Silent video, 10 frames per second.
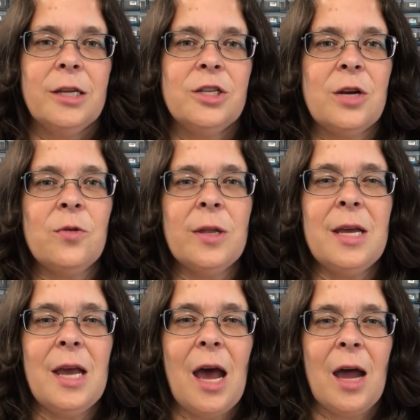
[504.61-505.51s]

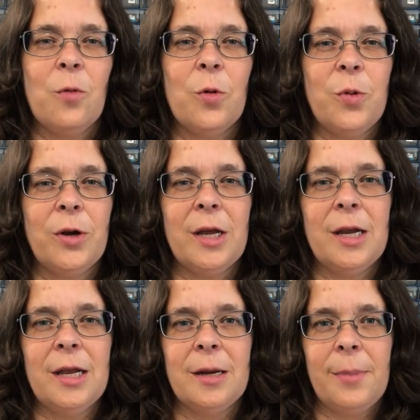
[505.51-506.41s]
Generally, I will put
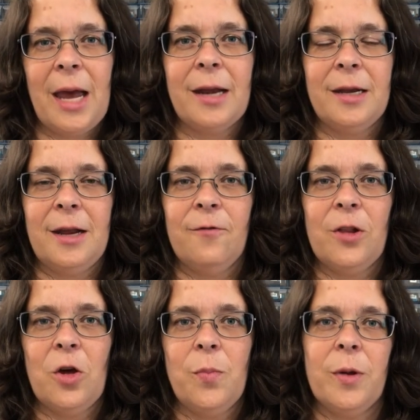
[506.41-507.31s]
it in a padded
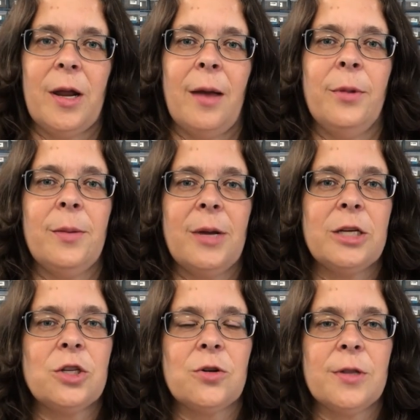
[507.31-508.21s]
envelope, but I'm going to
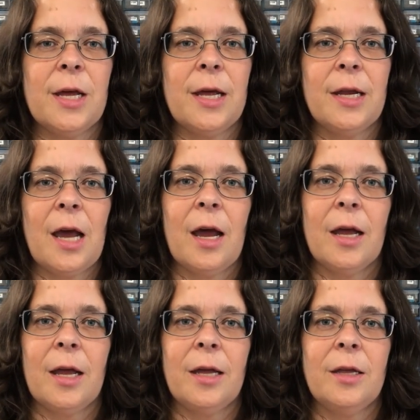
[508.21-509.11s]
make sure that
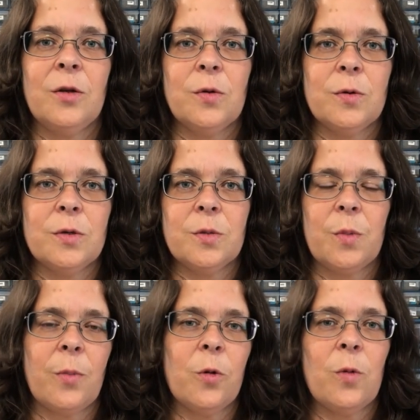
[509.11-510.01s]
I use
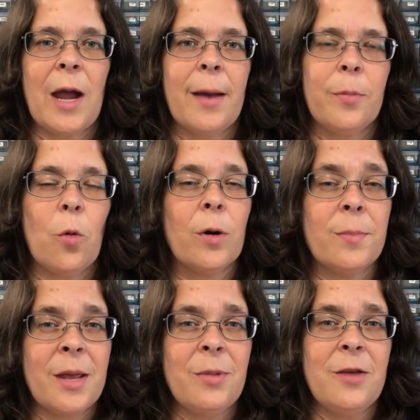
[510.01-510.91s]
bubble wrap or
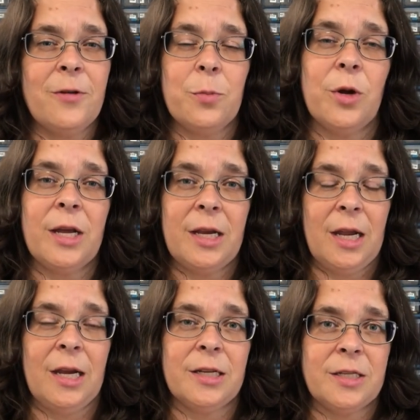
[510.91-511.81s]
maybe even put it
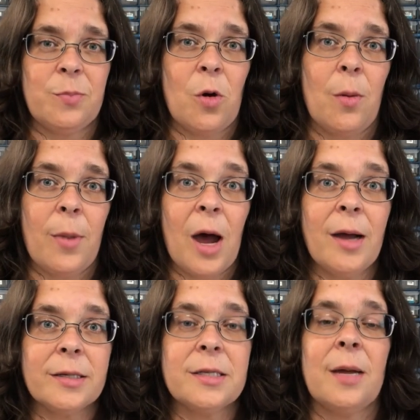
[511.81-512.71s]
in a small
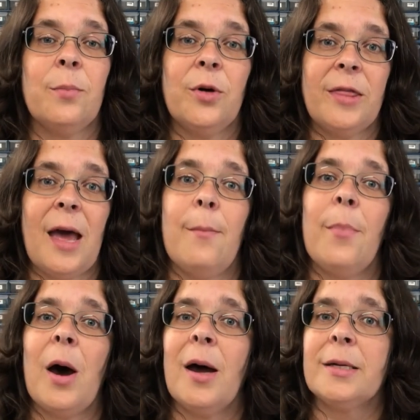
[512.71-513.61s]
box and put that
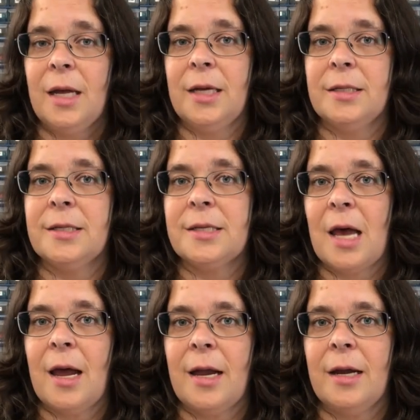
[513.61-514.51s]
box
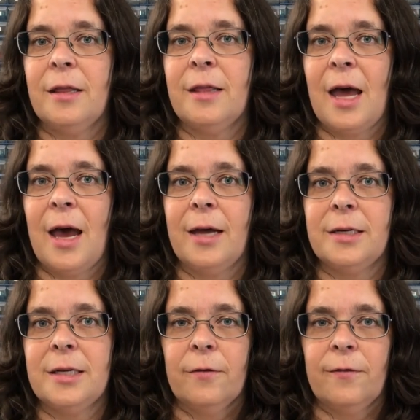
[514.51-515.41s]
inside
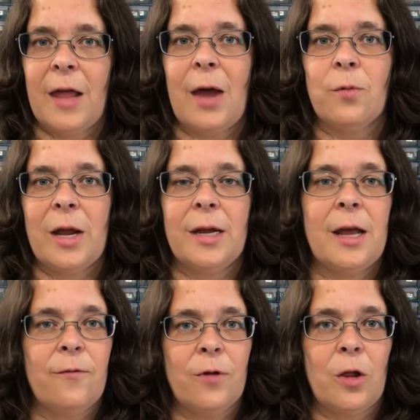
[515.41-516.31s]
that flat rate
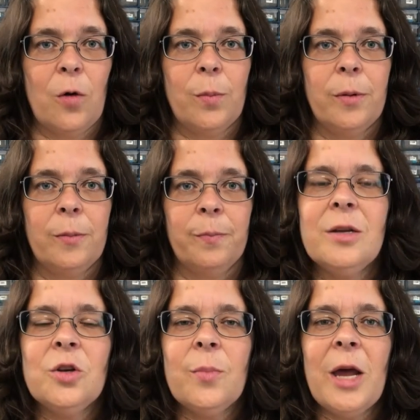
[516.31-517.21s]
envelope.
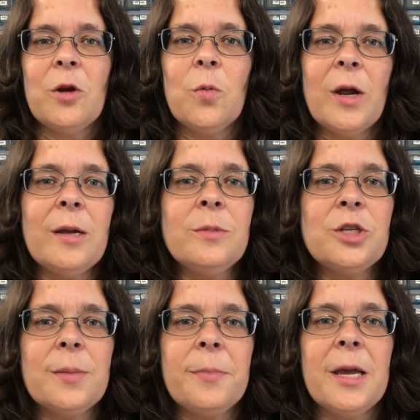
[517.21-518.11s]
No matter what I'm
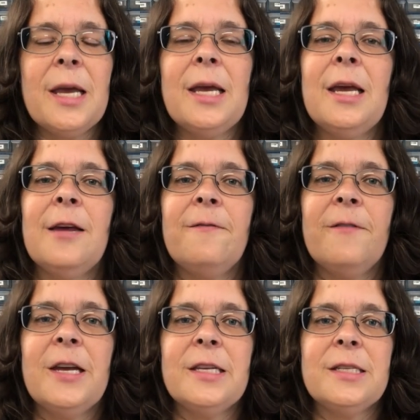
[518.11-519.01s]
shipping, if
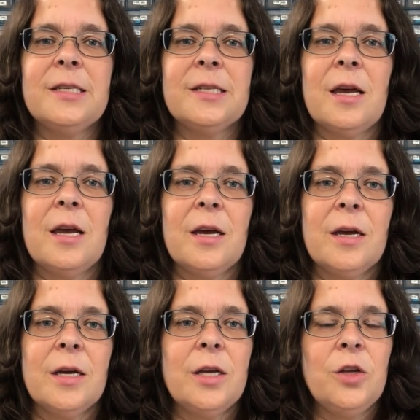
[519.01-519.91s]
it's
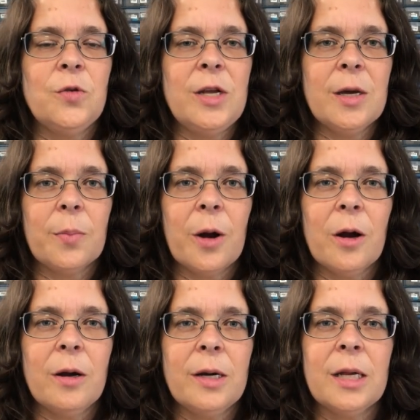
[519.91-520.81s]
a unique
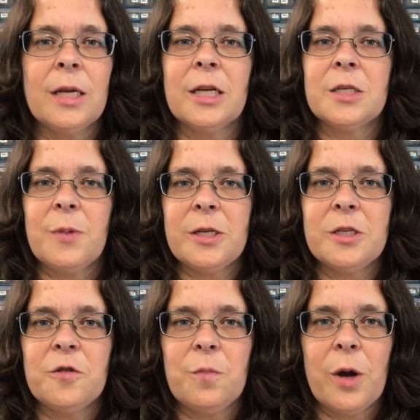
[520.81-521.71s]
part, an
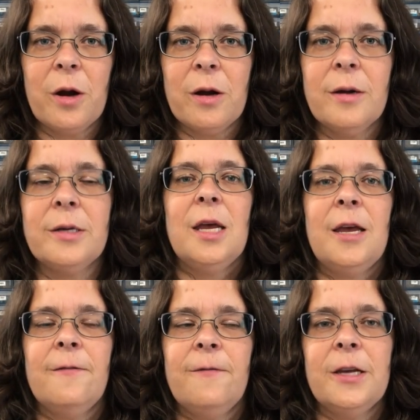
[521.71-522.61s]
expensive part,
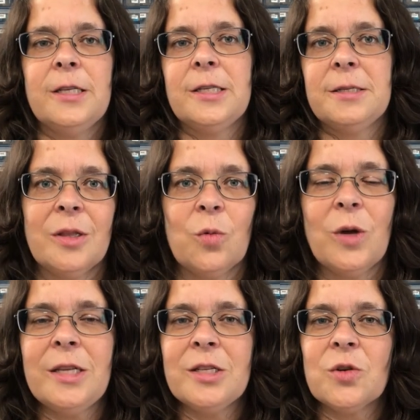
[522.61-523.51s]
if it's the
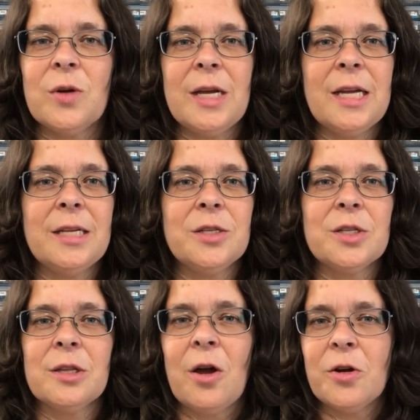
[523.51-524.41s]

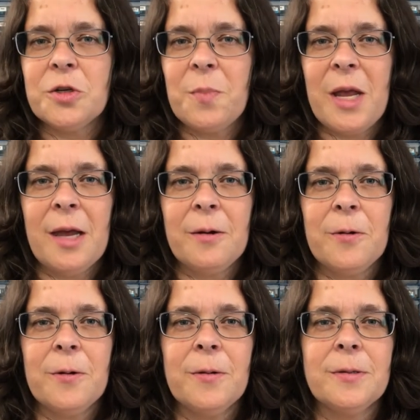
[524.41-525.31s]
windscreens, large
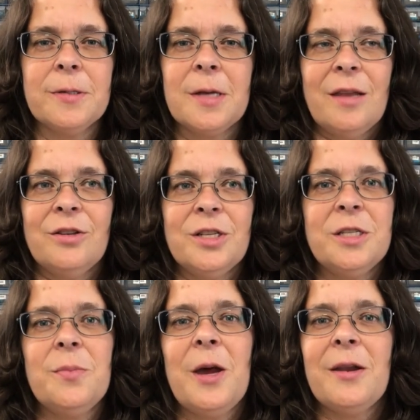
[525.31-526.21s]
panels,
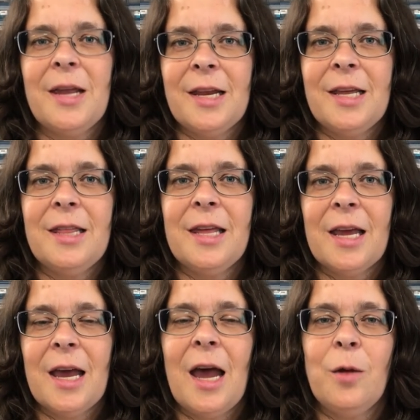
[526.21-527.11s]
just about
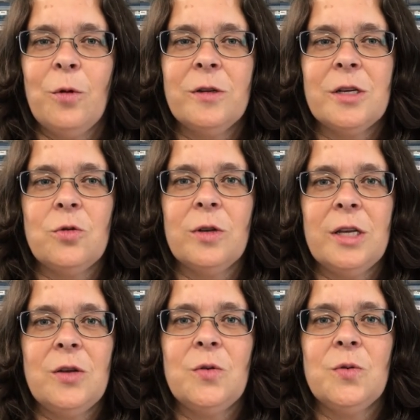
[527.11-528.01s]
anything, I will
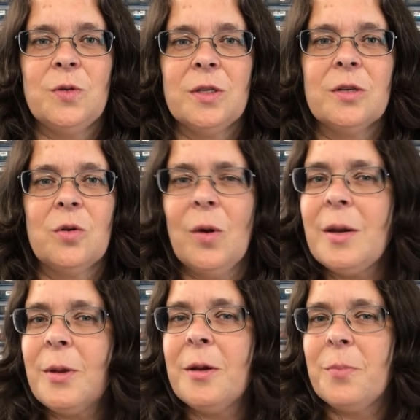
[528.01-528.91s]
generally use quite
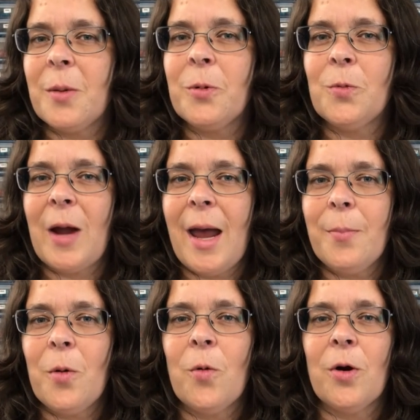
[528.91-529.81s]
a bit of bubble
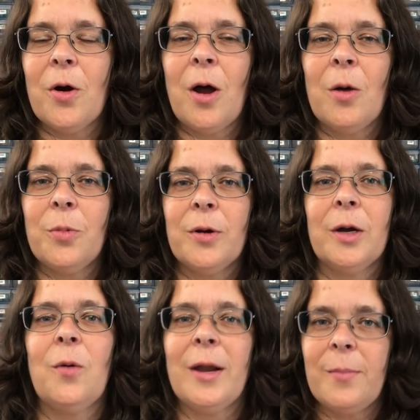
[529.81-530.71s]
wrap, or I'll
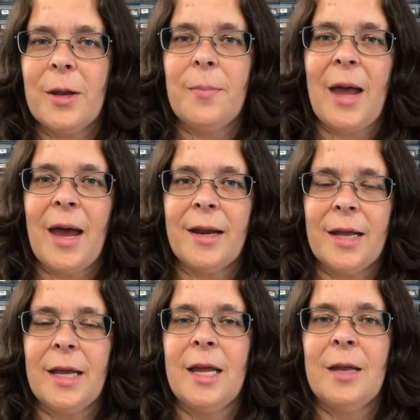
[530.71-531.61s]
put quite a bit of
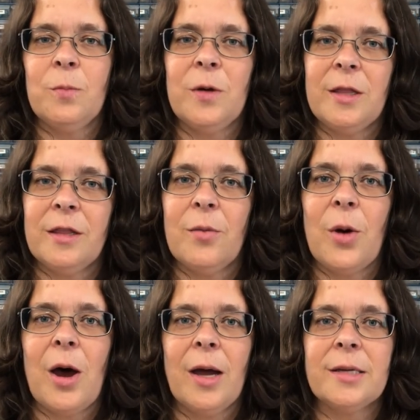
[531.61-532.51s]
padding in with the
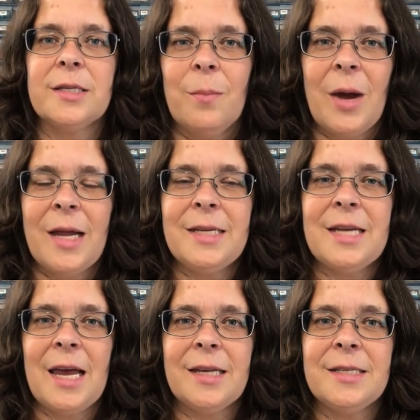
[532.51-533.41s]
box. My
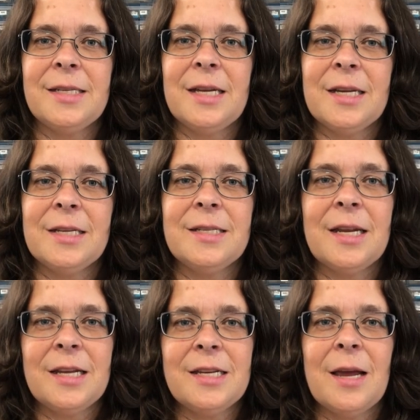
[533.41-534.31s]
test is
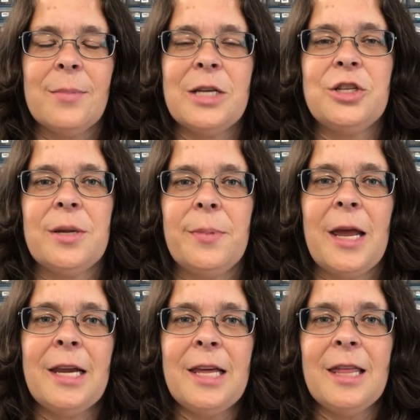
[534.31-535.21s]
anytime I ship
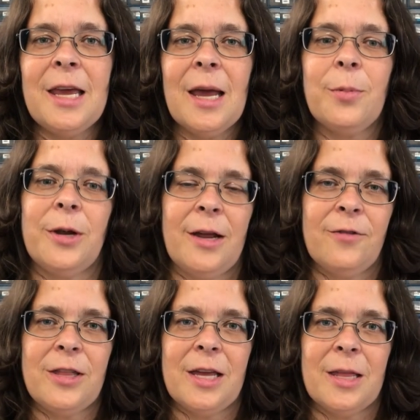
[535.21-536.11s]
anything, I put
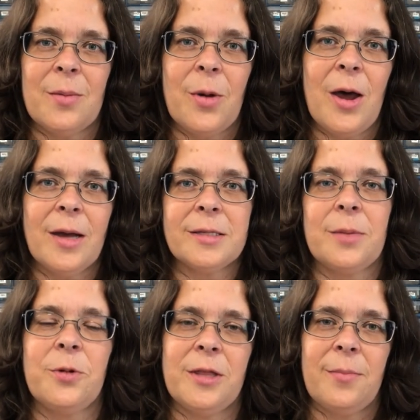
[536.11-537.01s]
everything in the box, I
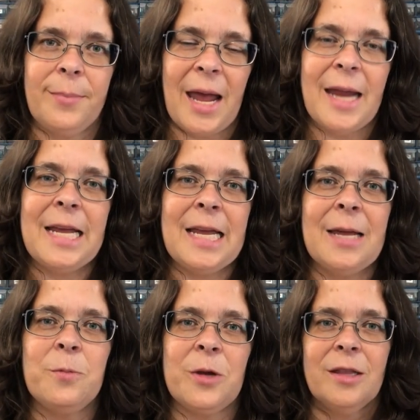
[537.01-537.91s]
put the padding
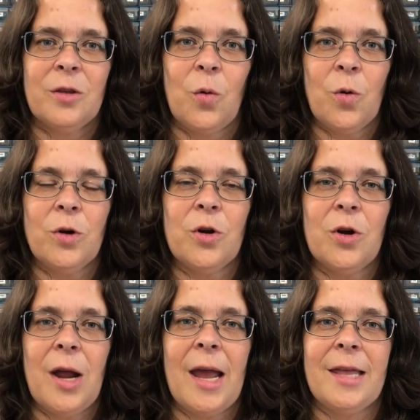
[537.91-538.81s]
in with the
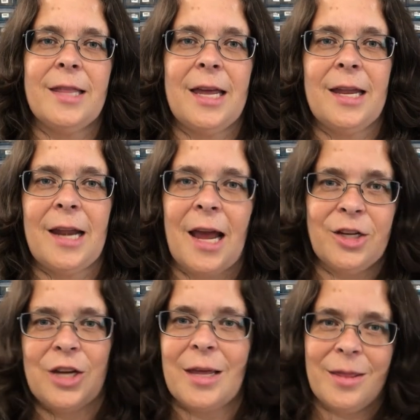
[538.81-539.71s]
order, and then I
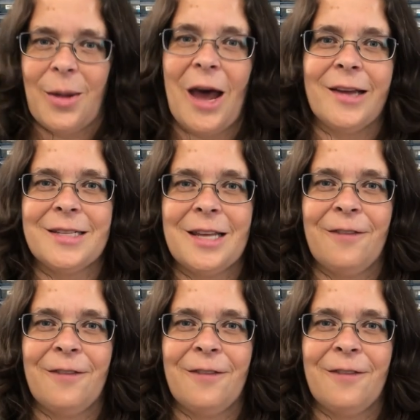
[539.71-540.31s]
shake the box.